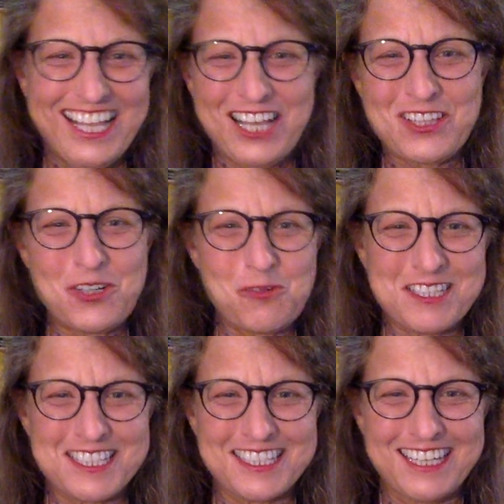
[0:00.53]
Hello
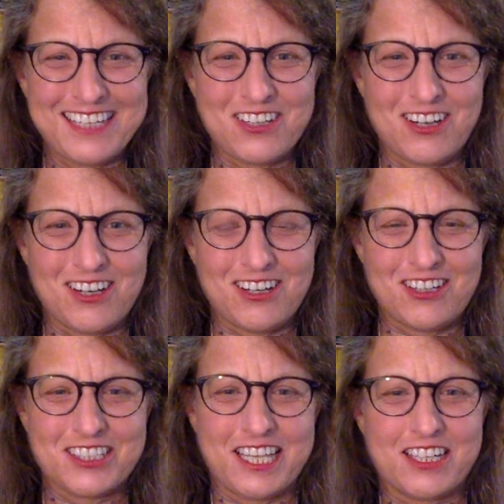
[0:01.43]
once again
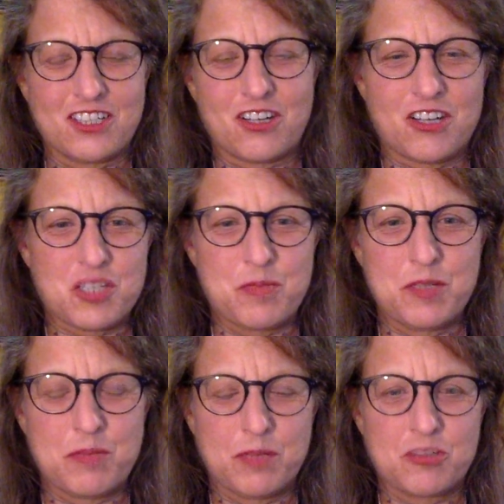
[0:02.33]
all, Ketta
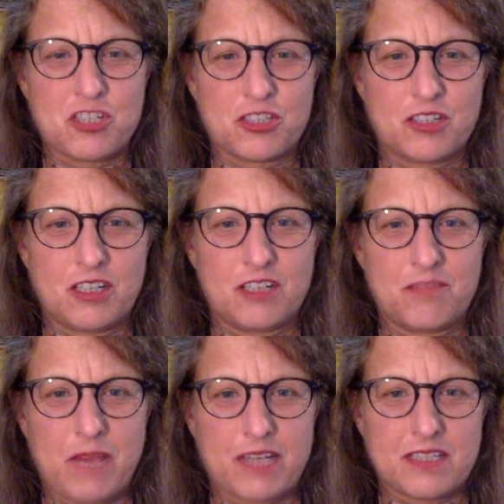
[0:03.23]
Kosman, publisher
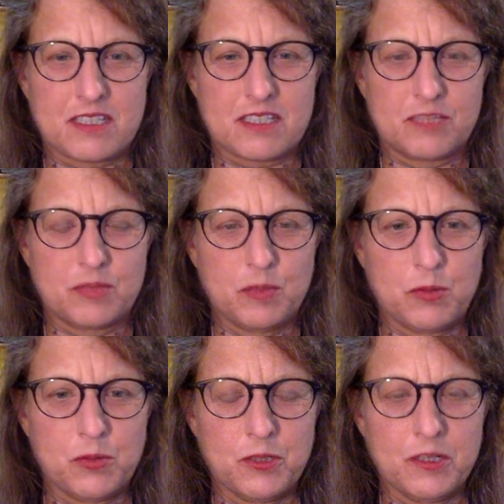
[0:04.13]
of Madison's Lumber
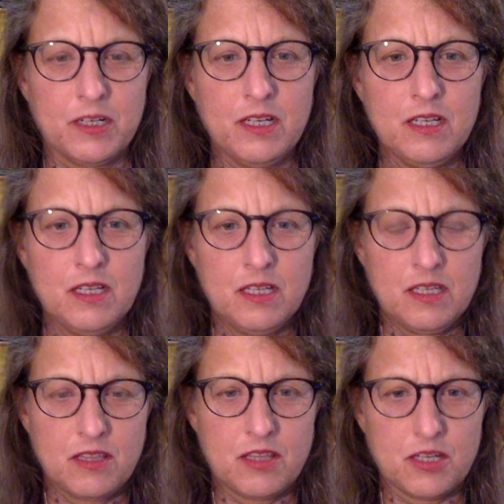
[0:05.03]
Reporter,
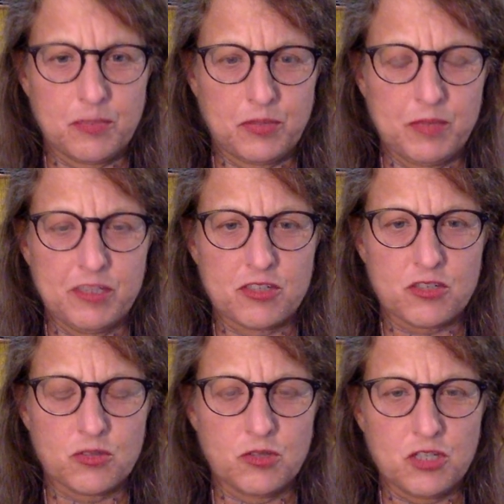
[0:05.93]
the premier
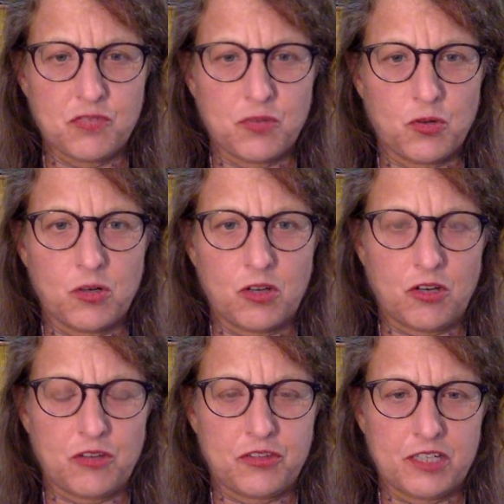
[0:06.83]
source for
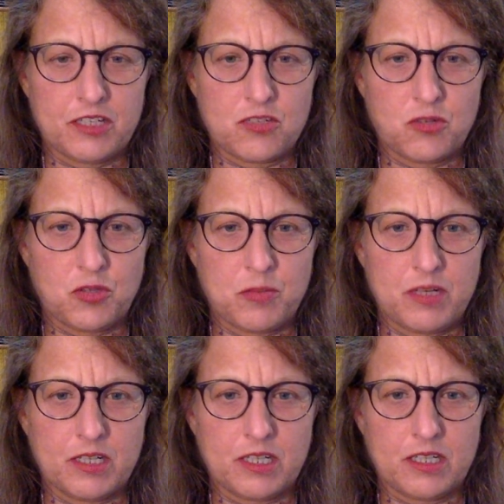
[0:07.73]
all things North
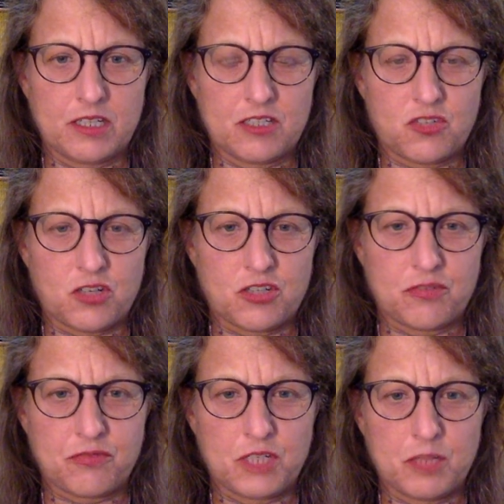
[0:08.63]
America construction
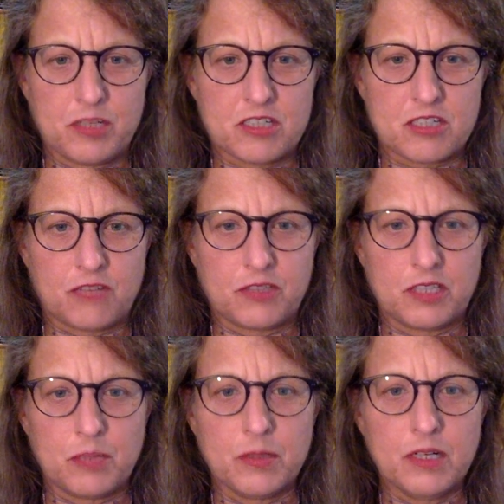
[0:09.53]
framing, softwood
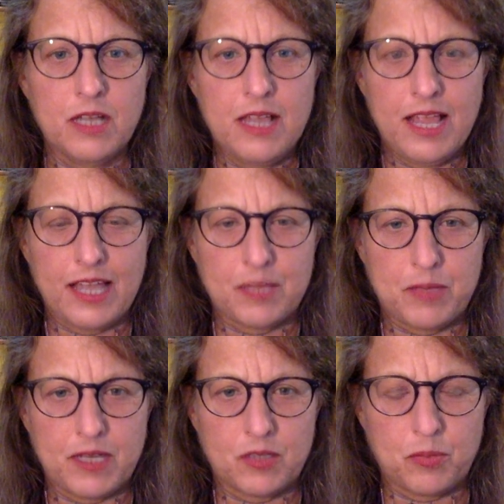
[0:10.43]
lumber, and
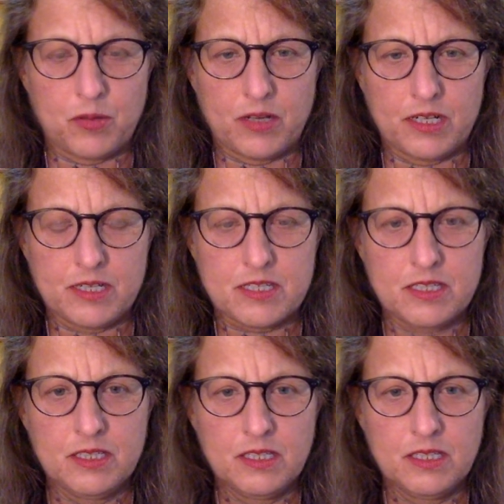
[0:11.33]
panel products,